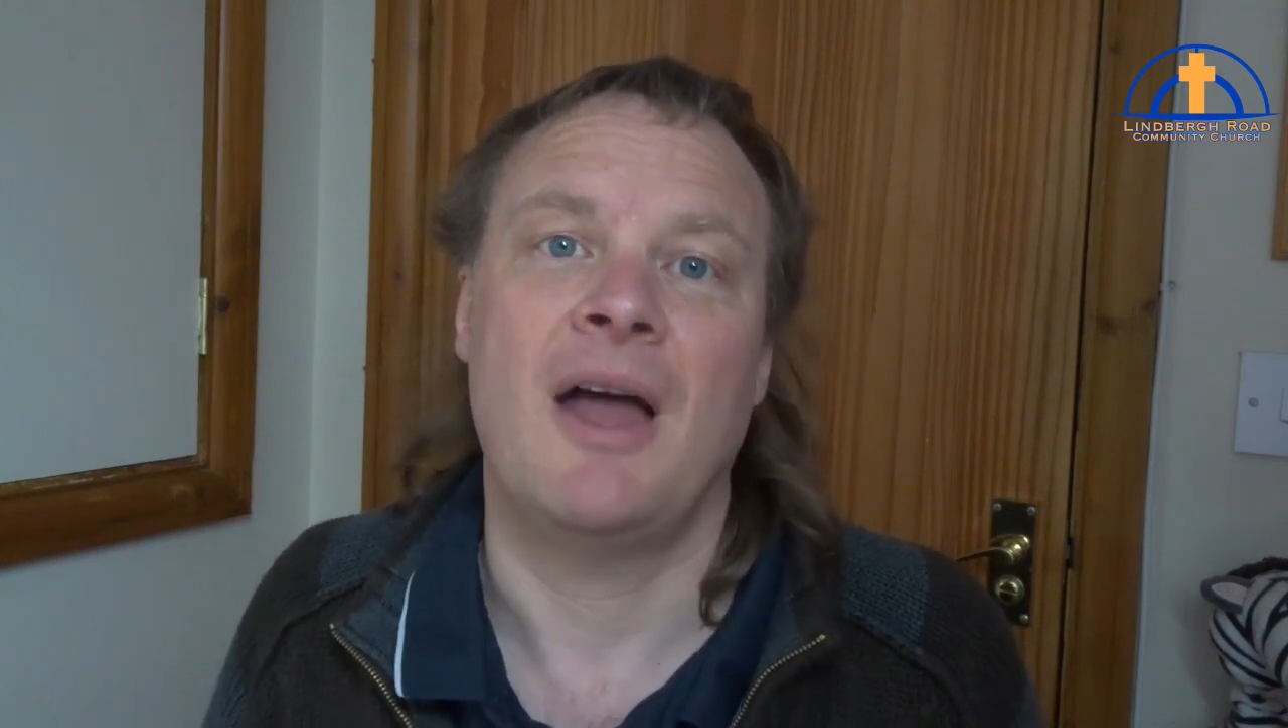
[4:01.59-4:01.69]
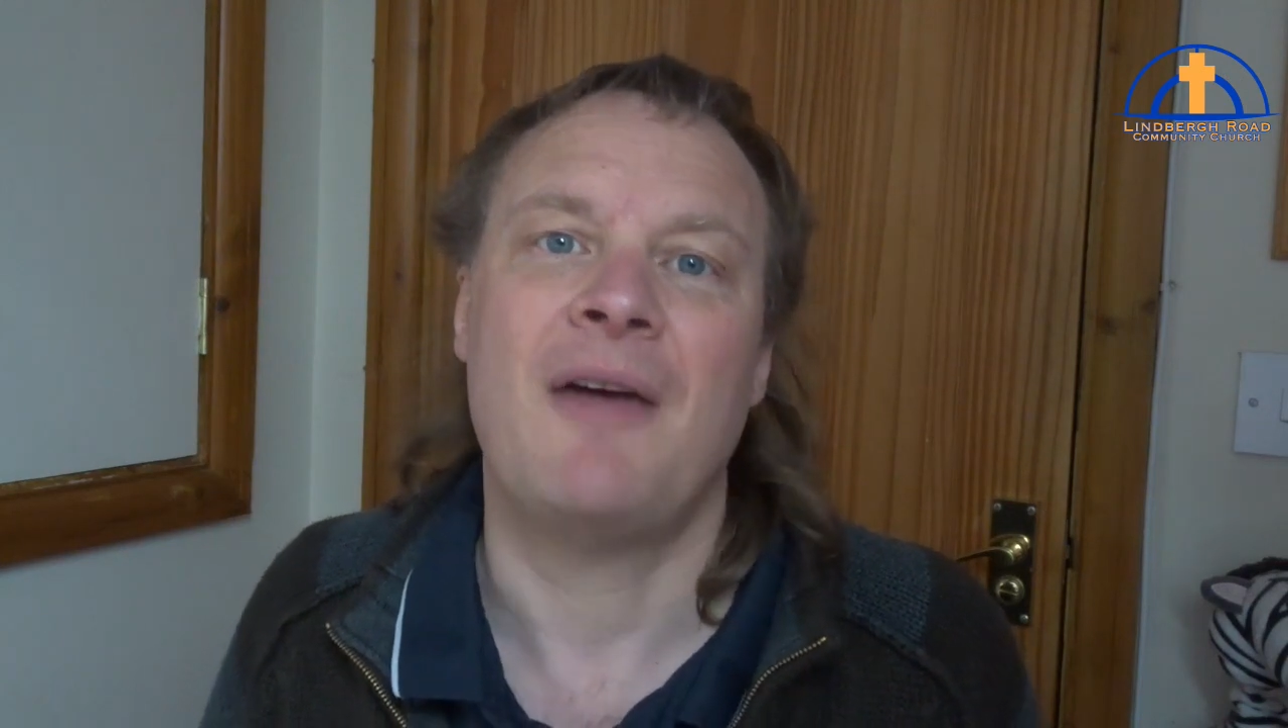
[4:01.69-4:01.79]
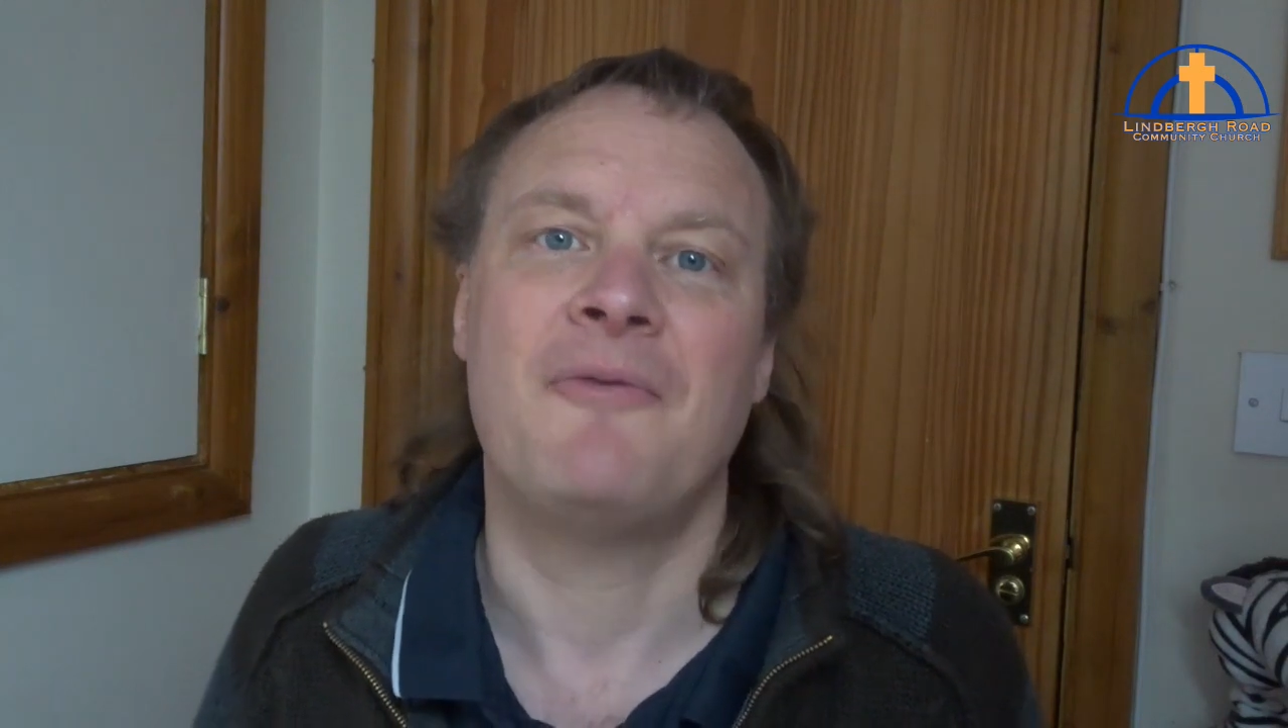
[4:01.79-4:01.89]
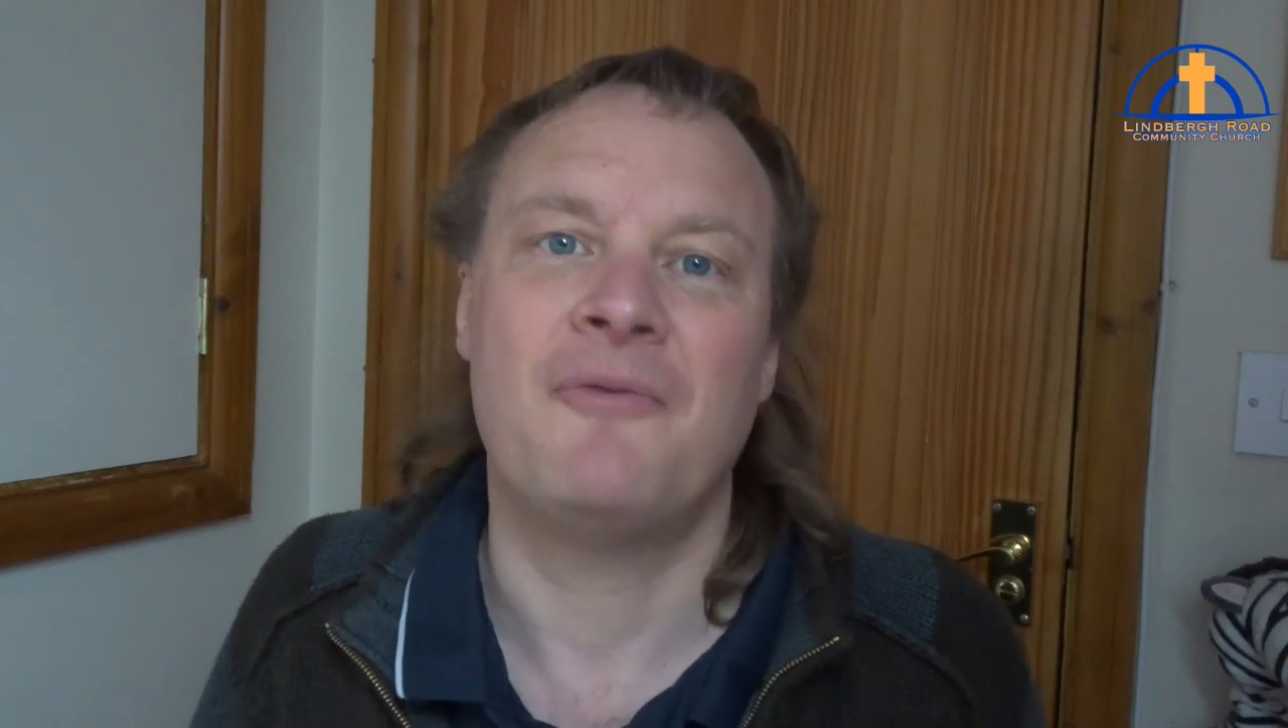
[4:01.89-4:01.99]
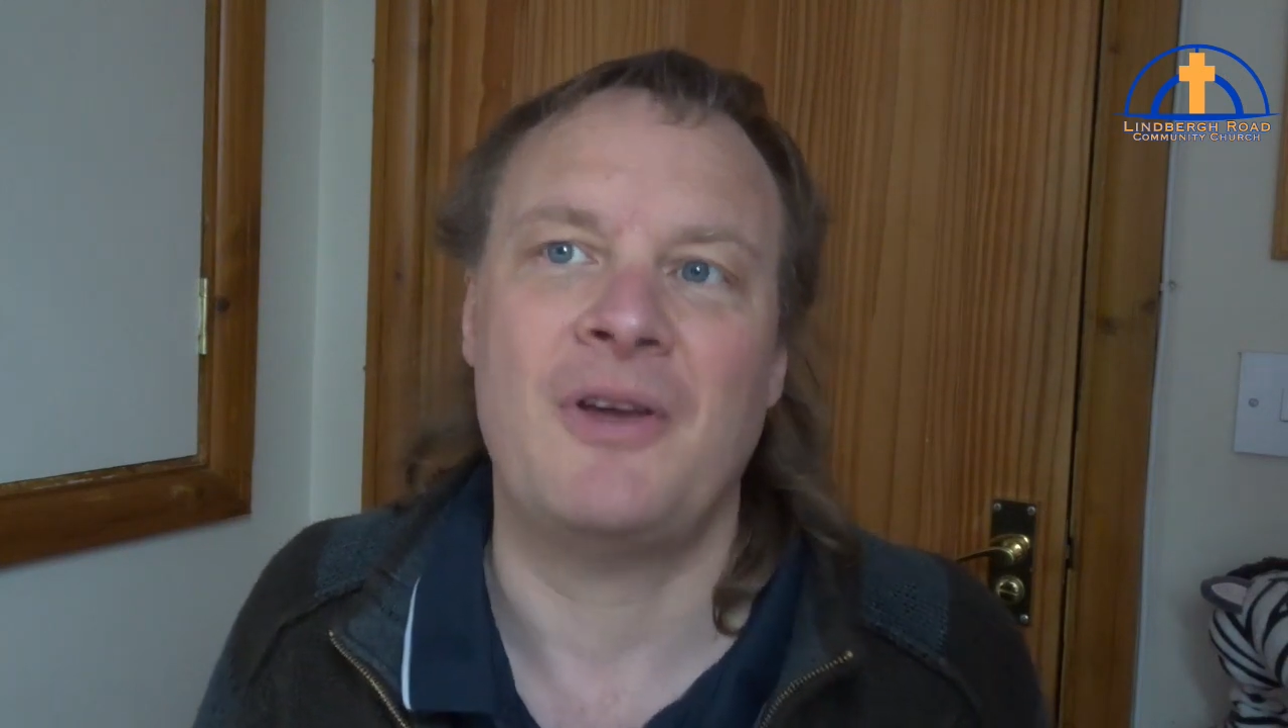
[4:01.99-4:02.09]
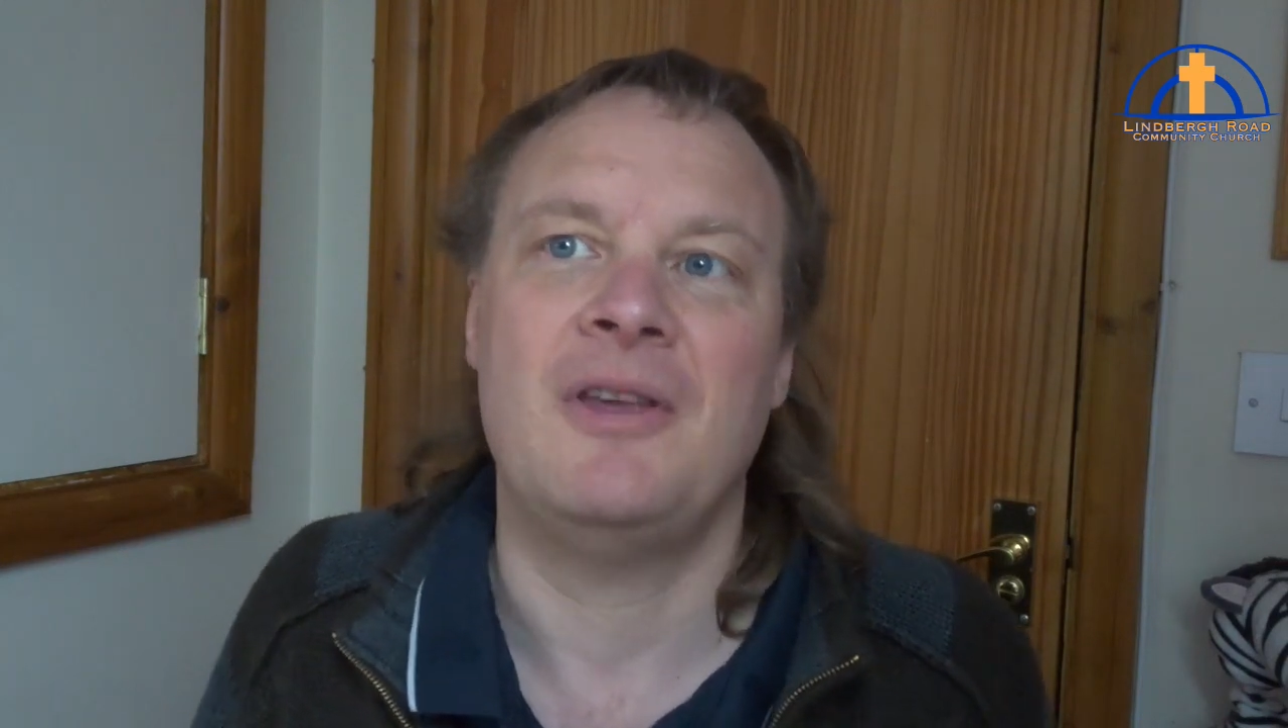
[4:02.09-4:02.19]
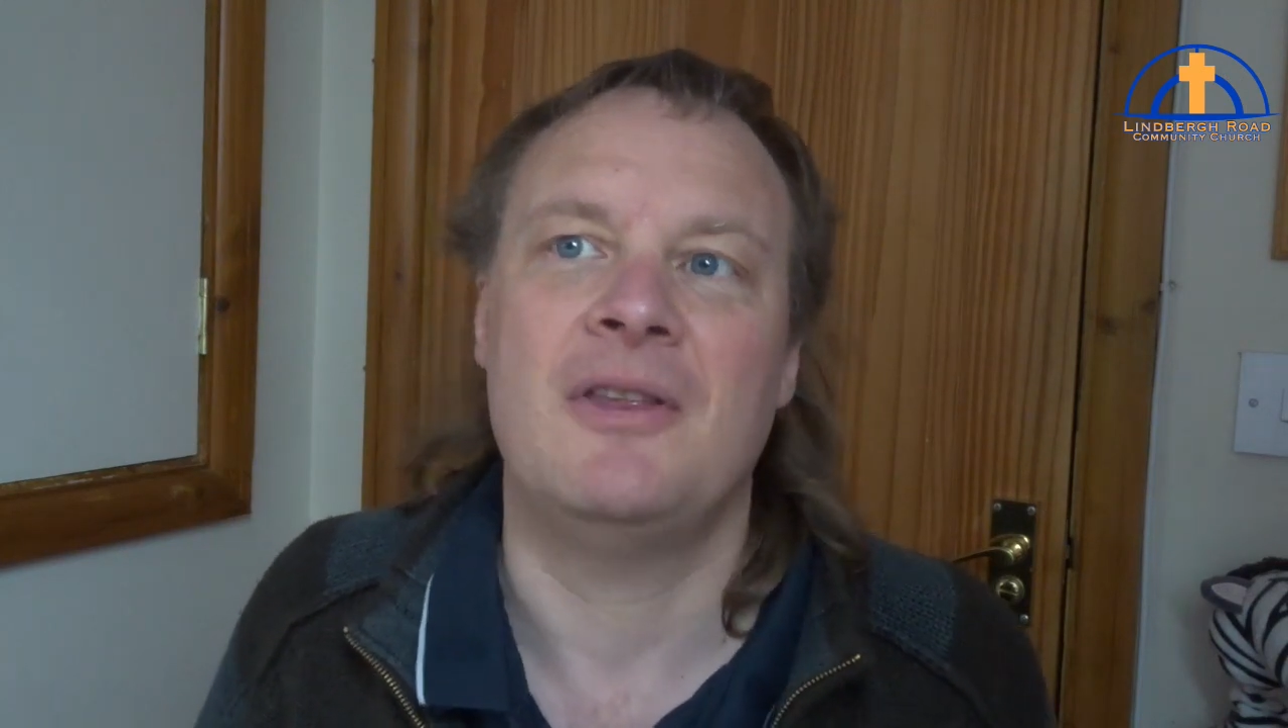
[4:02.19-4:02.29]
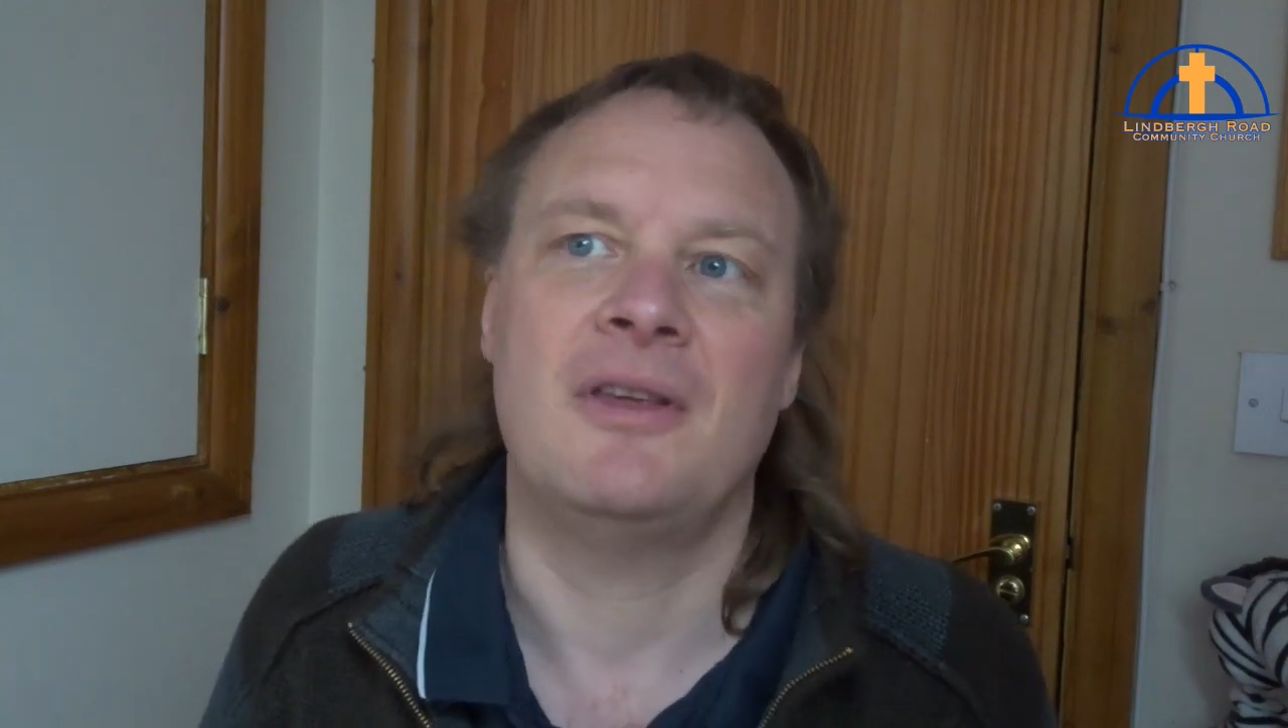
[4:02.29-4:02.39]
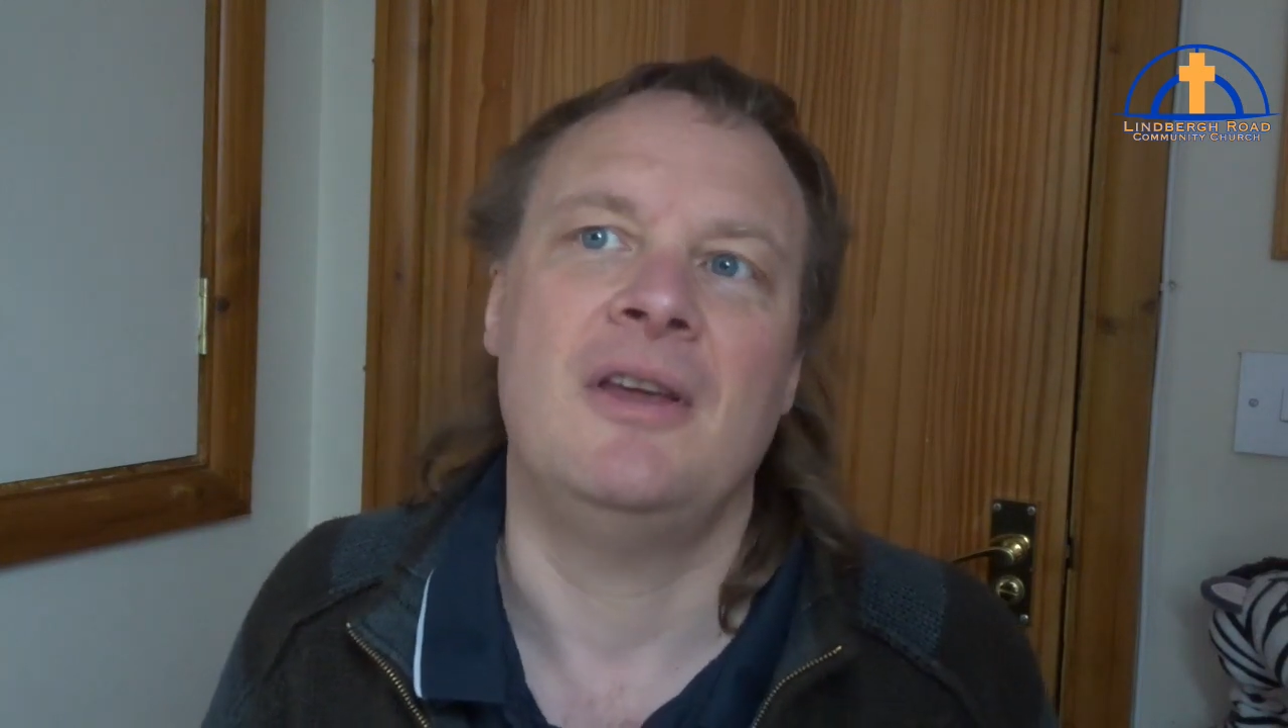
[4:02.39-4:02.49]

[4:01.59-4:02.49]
have faith